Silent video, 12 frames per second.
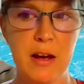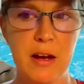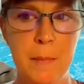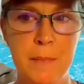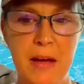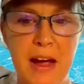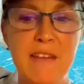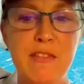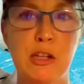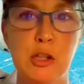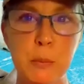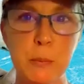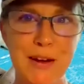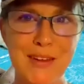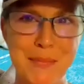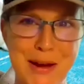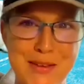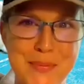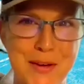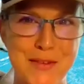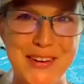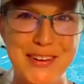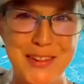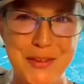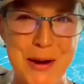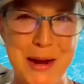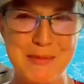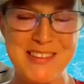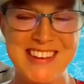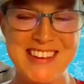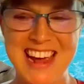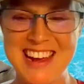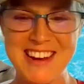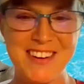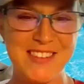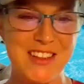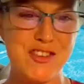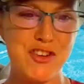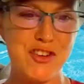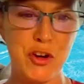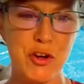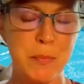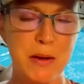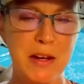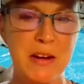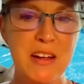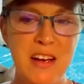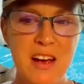I have a loop around the baseball field at the YMCA here that's dirt, but